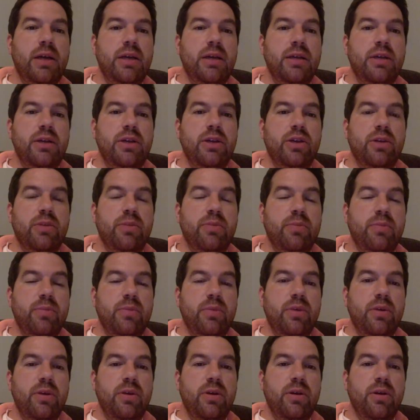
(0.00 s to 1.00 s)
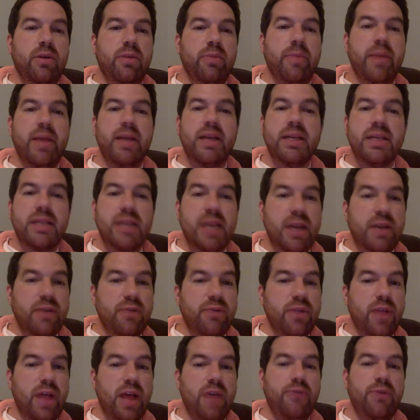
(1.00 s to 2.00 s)
your meditative
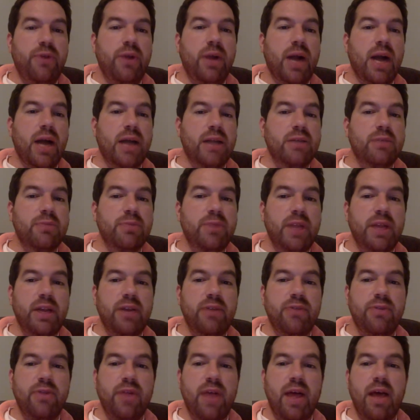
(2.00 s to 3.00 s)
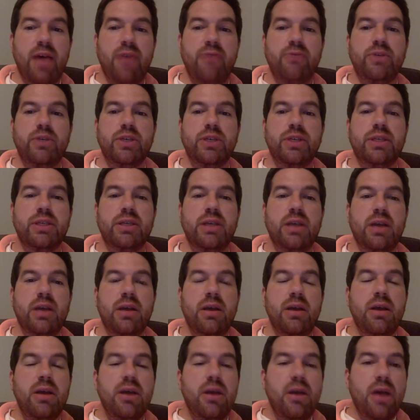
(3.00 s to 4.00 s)
life, your contemplative life, just to
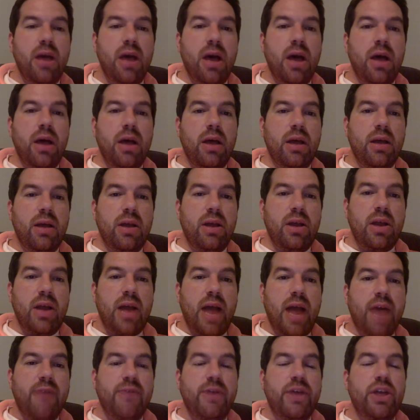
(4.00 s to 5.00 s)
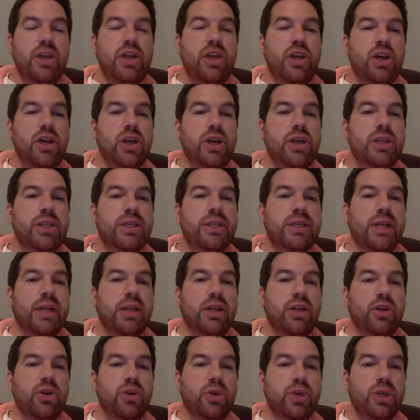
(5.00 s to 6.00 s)
have a good,
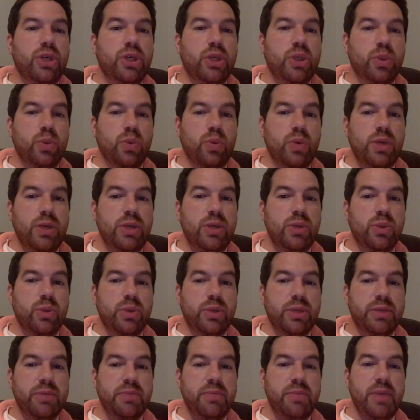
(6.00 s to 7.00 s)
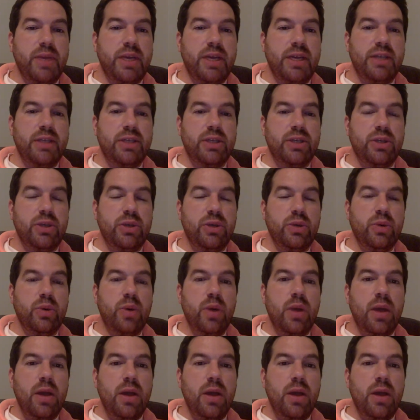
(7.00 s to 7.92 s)
solid Christian resource and means to